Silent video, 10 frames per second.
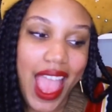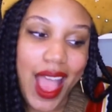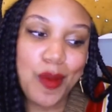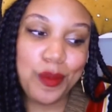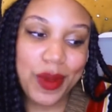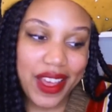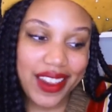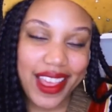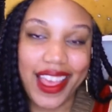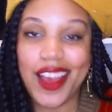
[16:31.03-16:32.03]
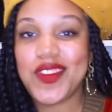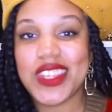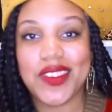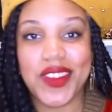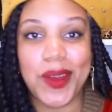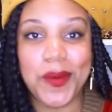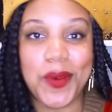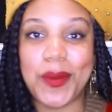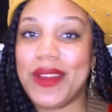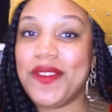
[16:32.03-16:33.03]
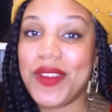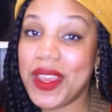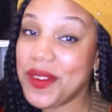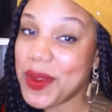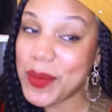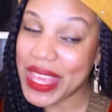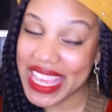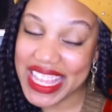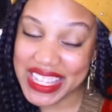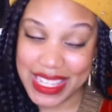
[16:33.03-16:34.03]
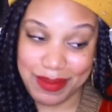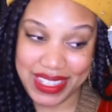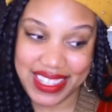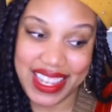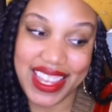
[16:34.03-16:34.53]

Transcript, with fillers: But I have to give it up for my favorite pink lipstick